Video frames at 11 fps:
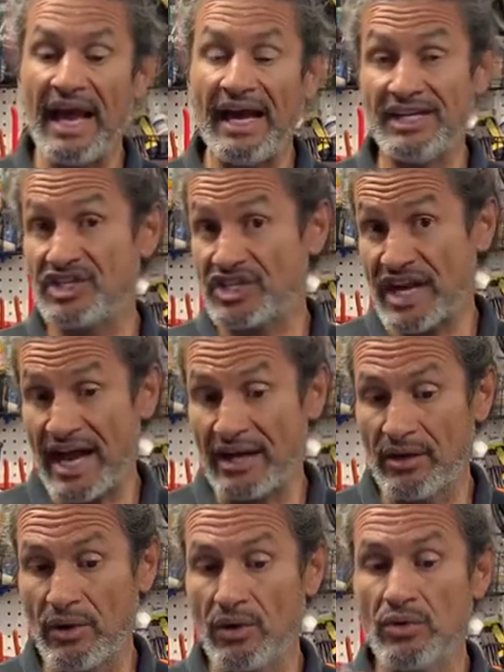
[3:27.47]
a
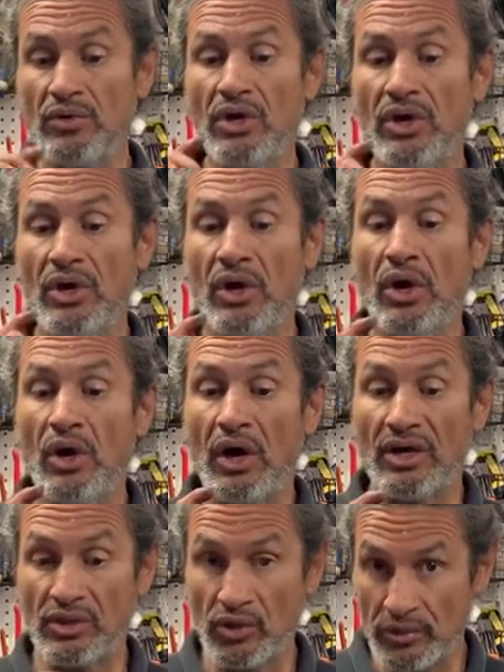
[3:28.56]
shallow
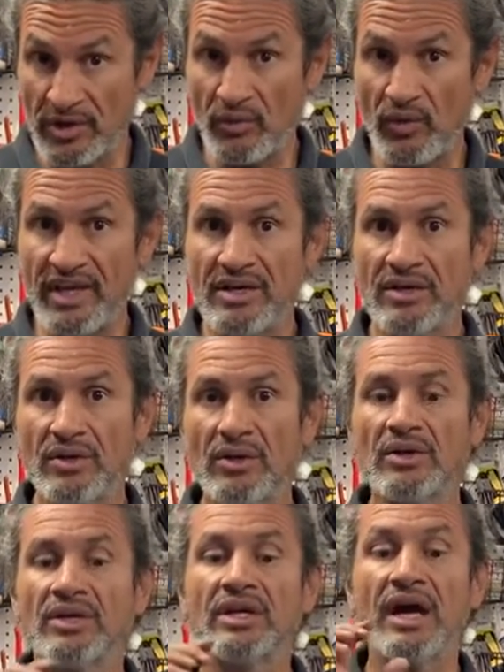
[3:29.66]
aluminum wheel,
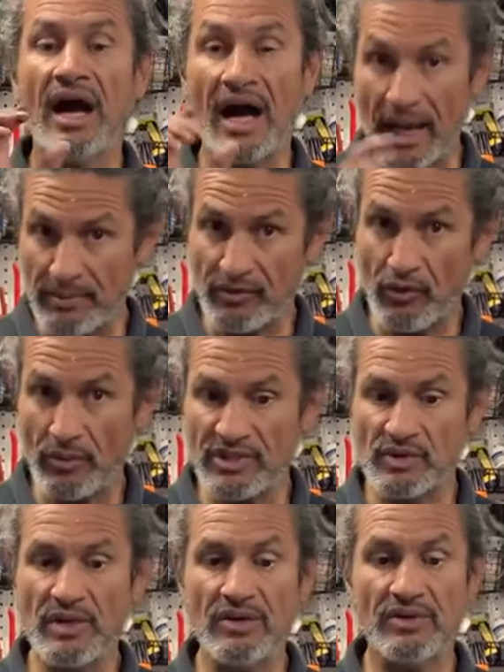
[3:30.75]
high
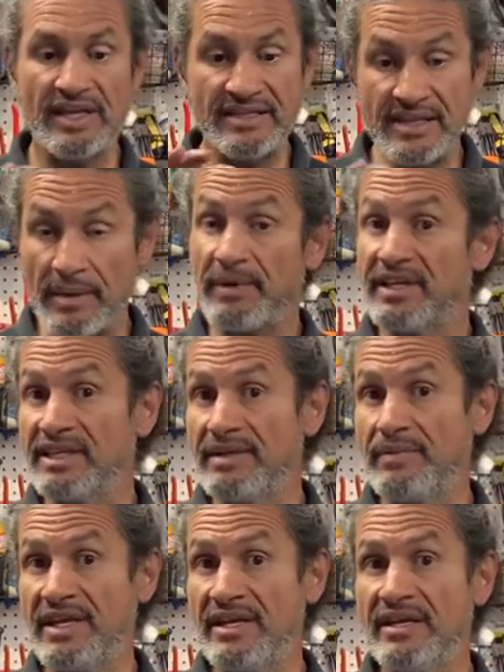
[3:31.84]
performance wheel, can typically
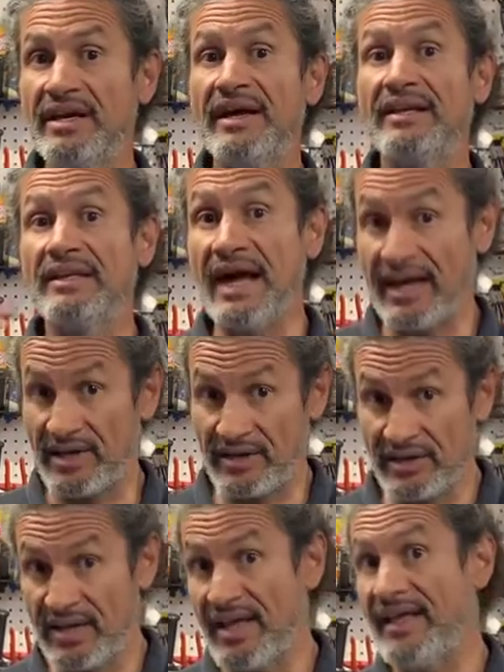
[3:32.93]
be
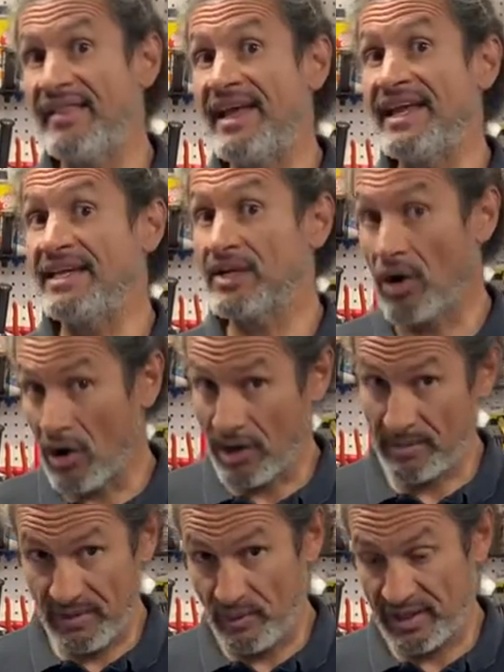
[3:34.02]
lighter than a
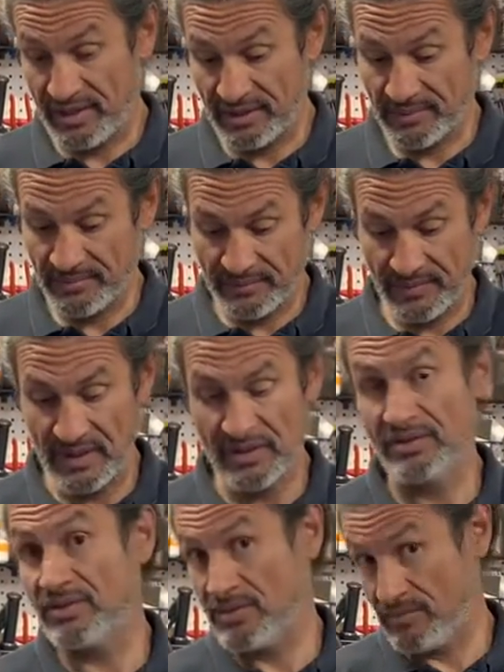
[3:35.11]
carbon wheel.
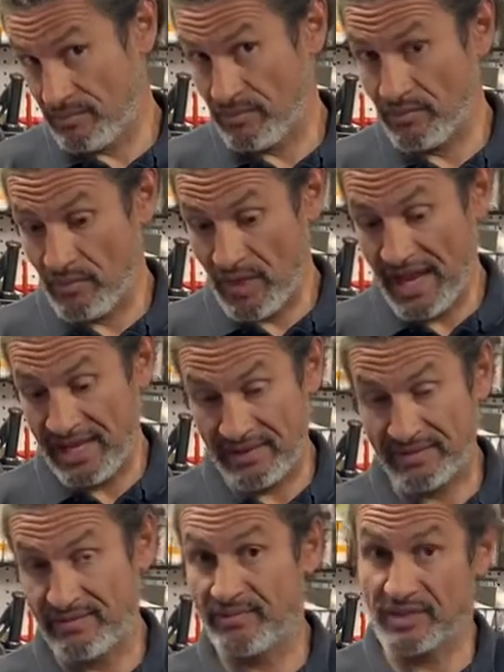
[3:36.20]

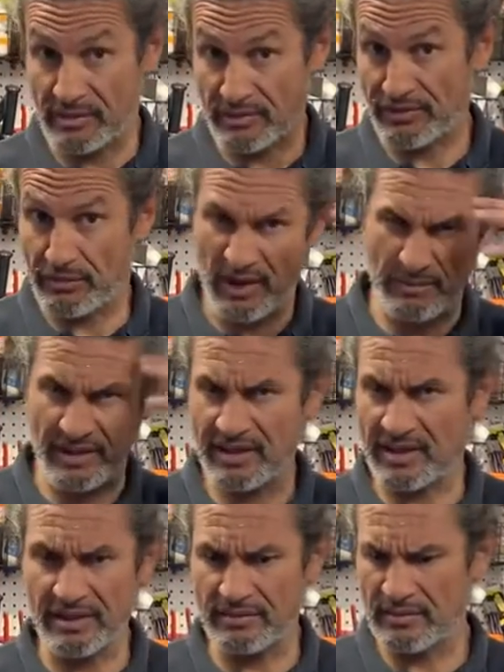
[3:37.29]
And some of you might be
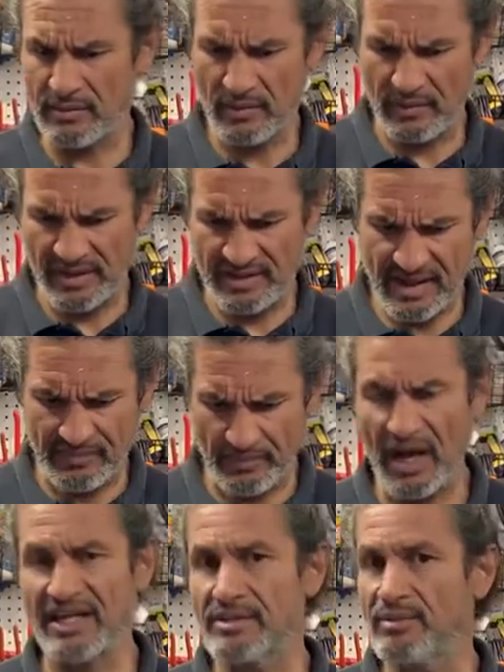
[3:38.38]
thinking, is that
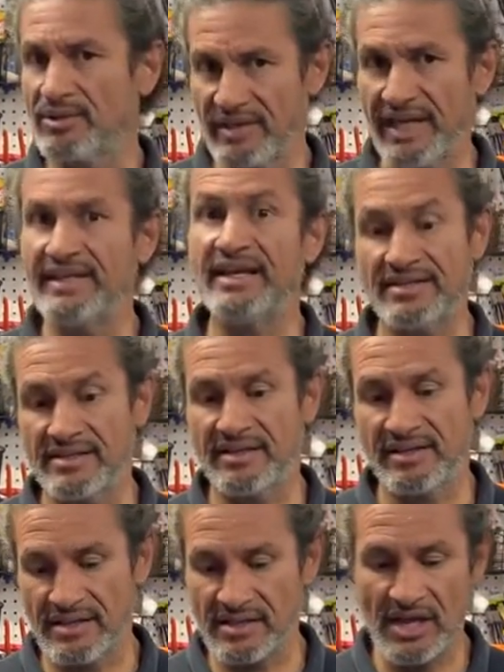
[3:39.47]
possible? And yes, it
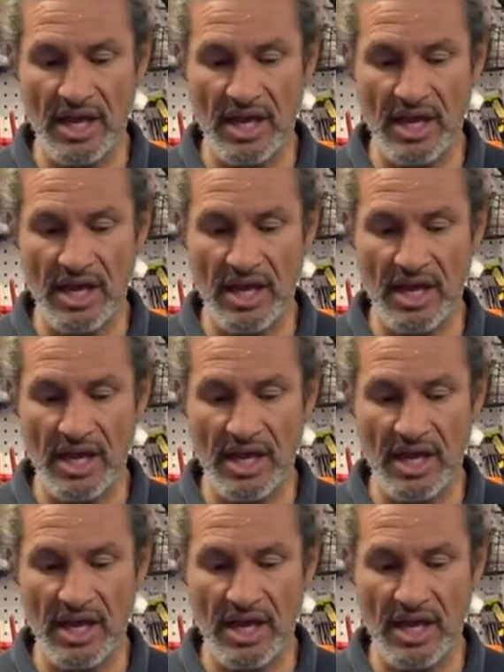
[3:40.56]
is.